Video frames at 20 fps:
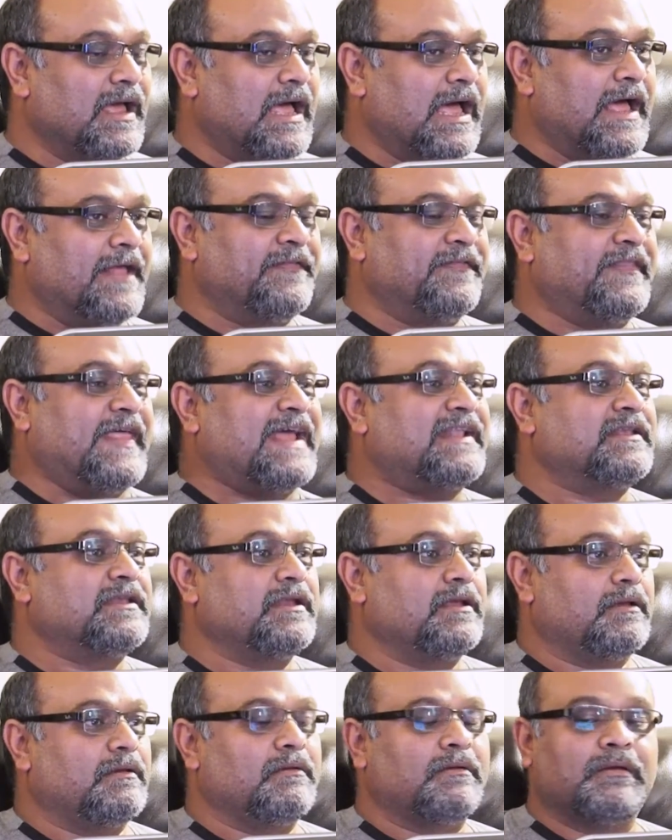And
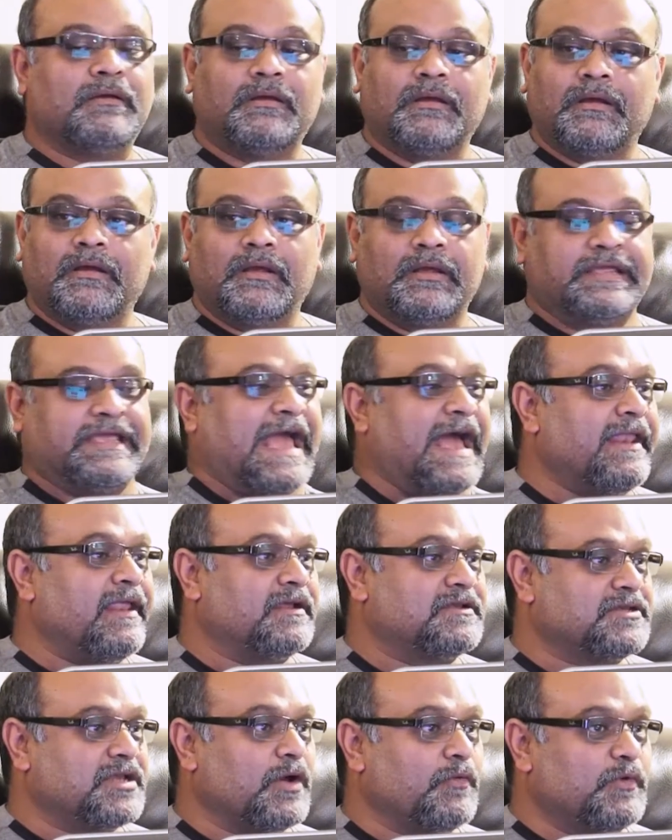that
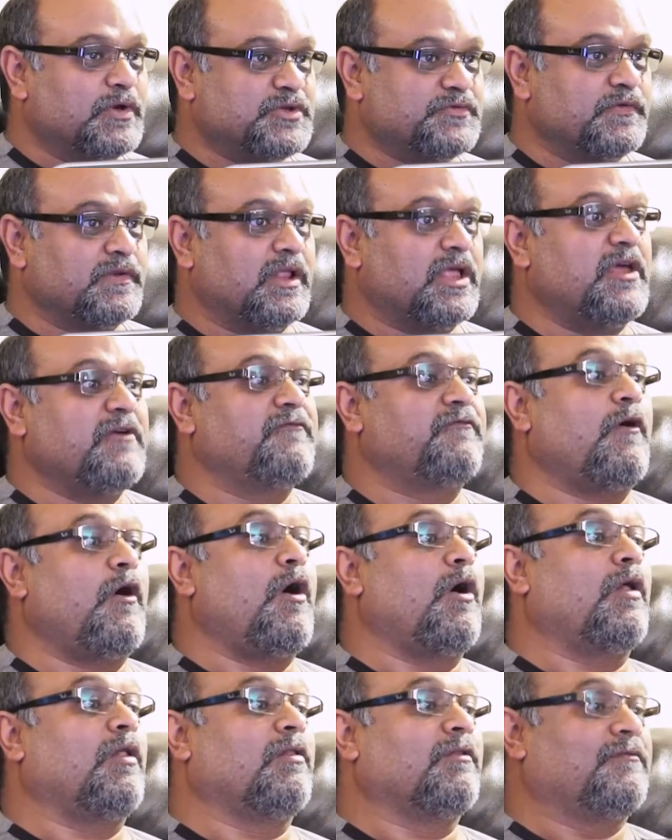character which will
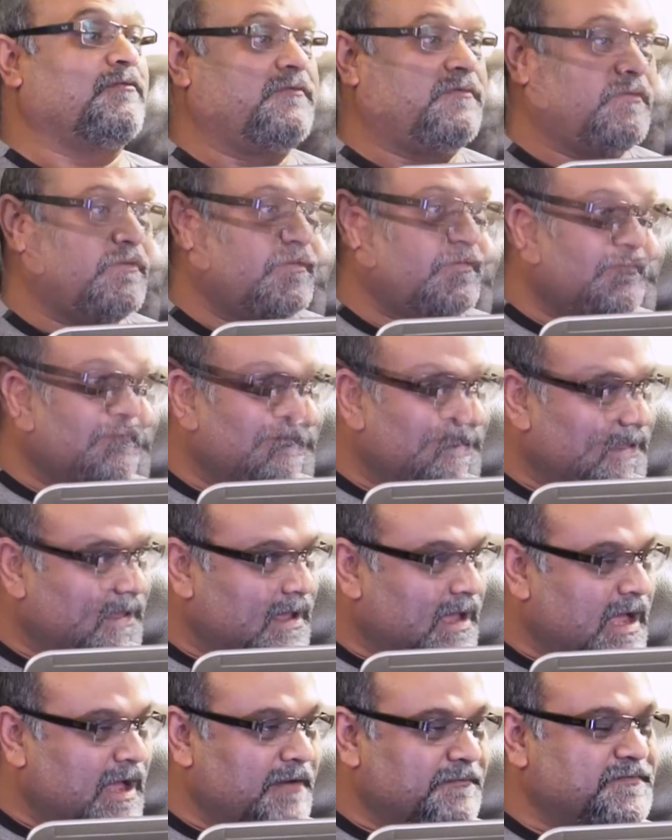evolve
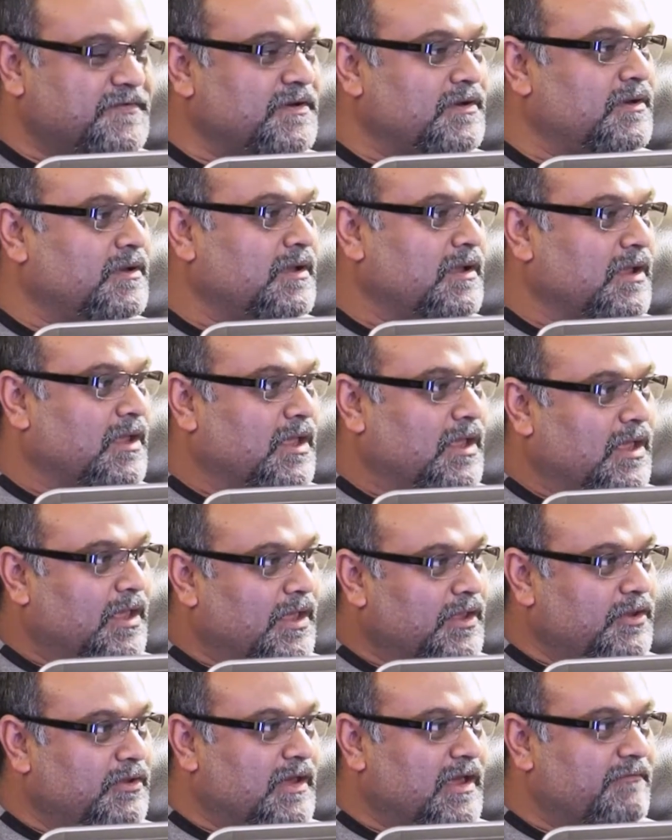after
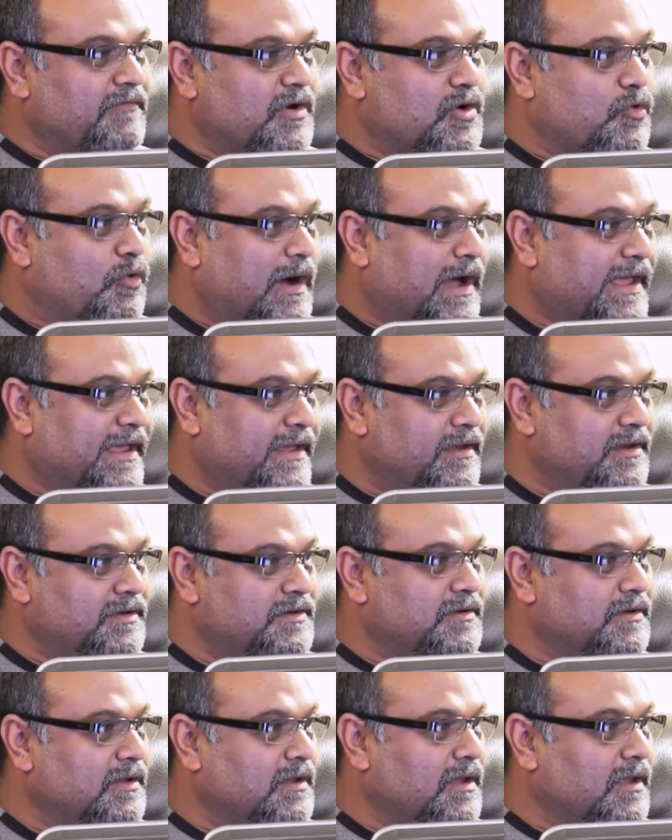you have acquired
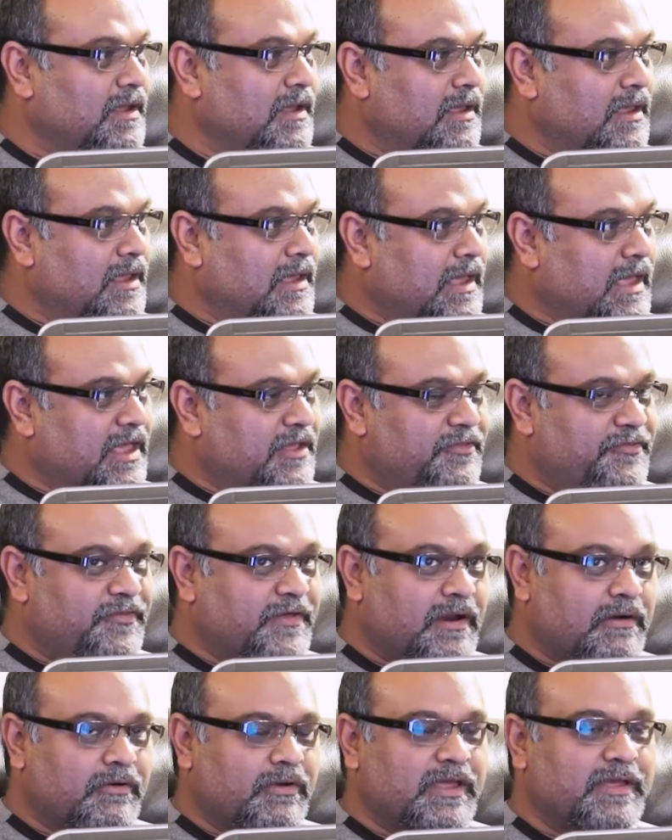a
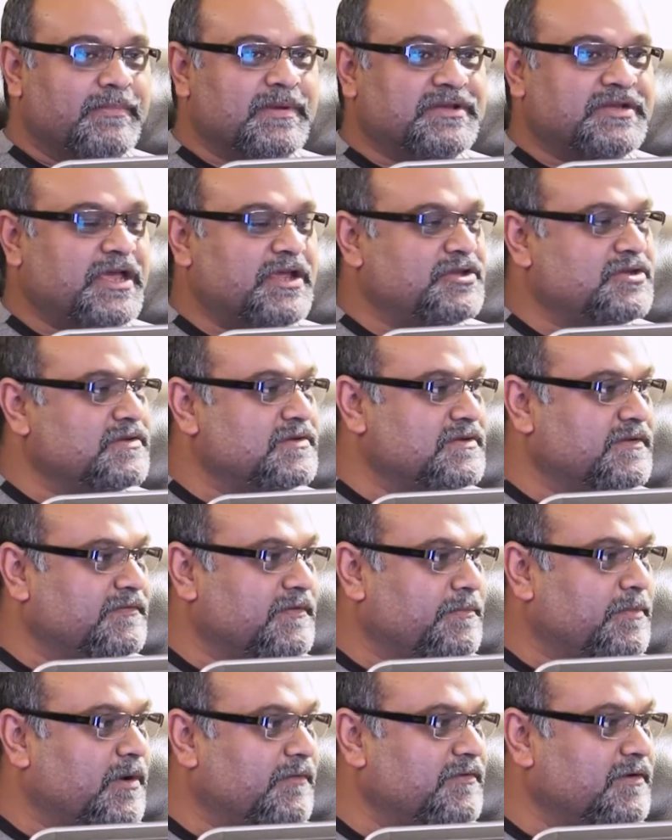thorough imitation of
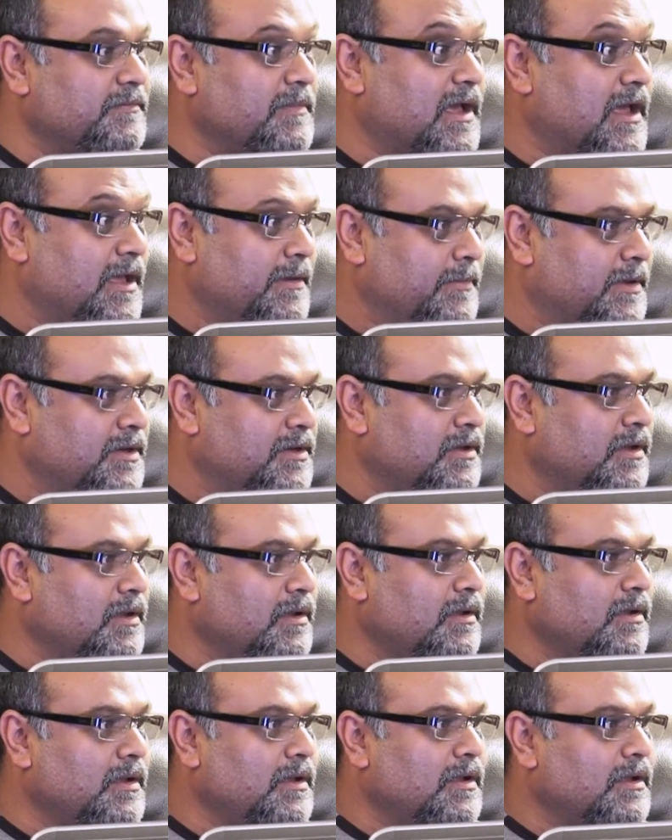the Prophet Muhammad,
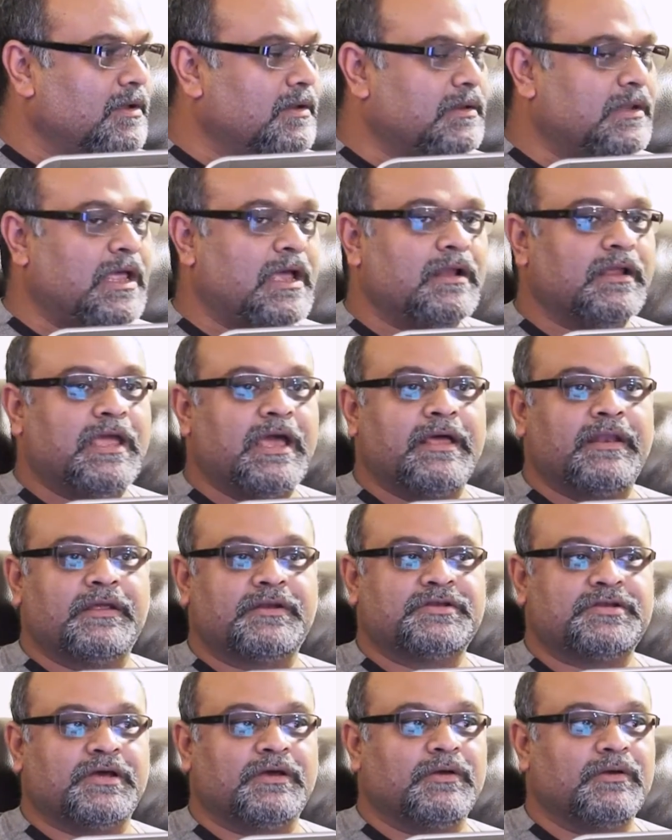that
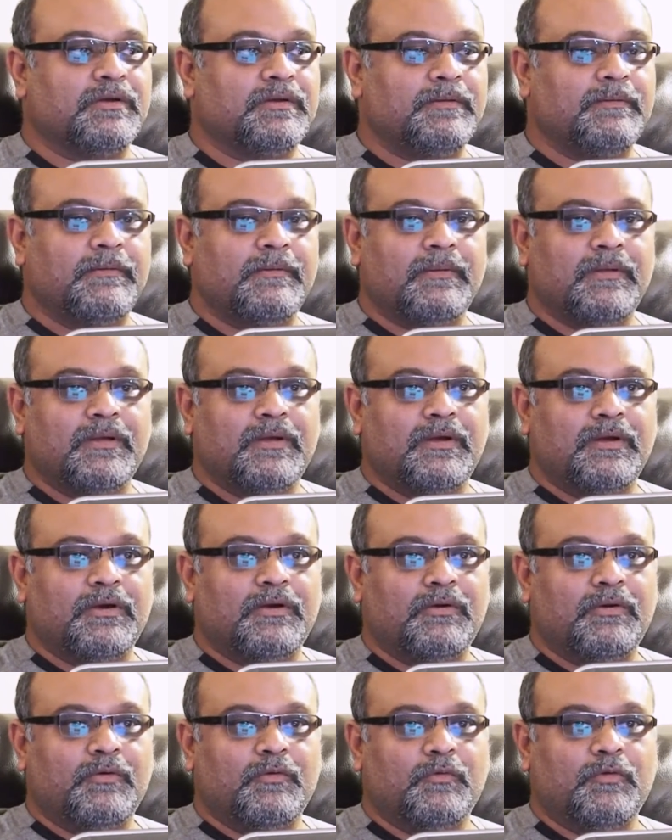character
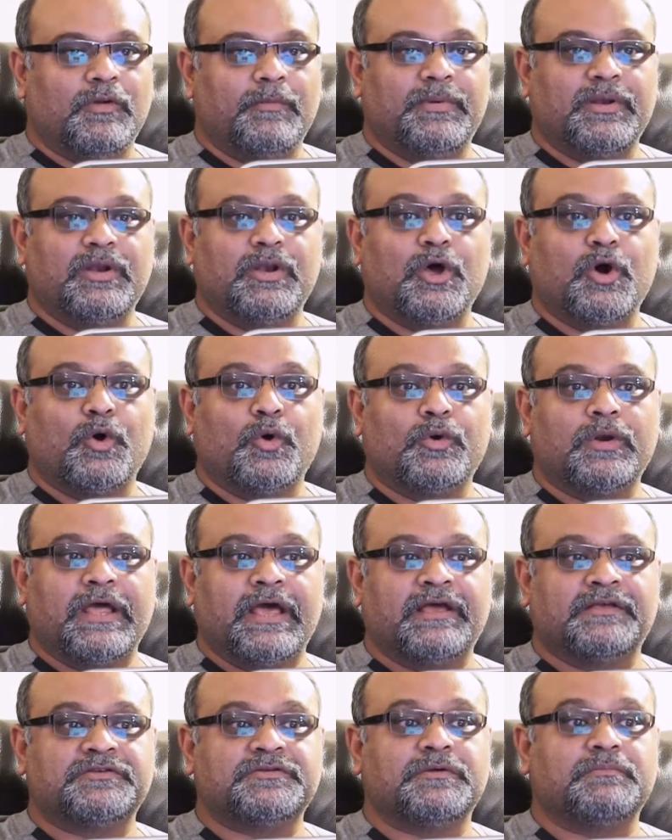will be known
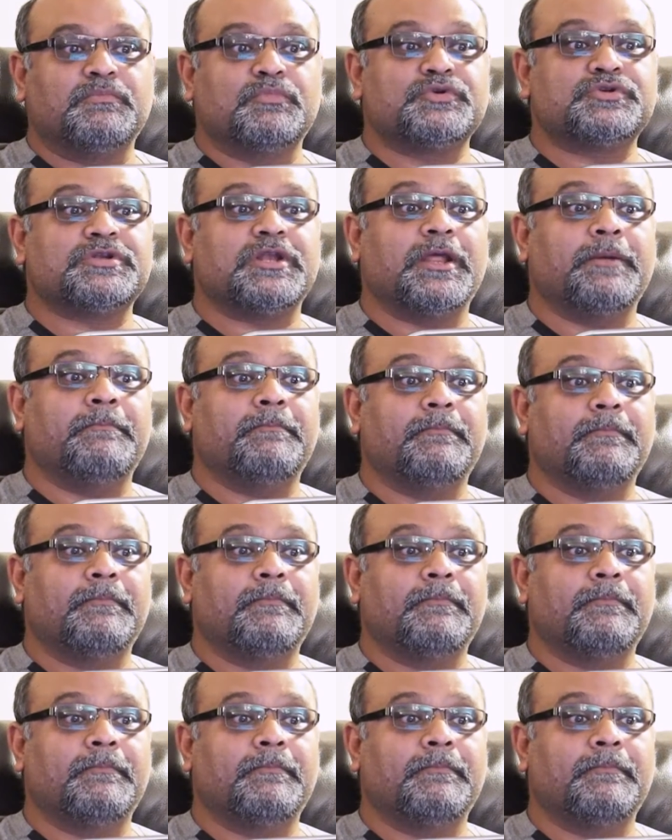as a Muslim.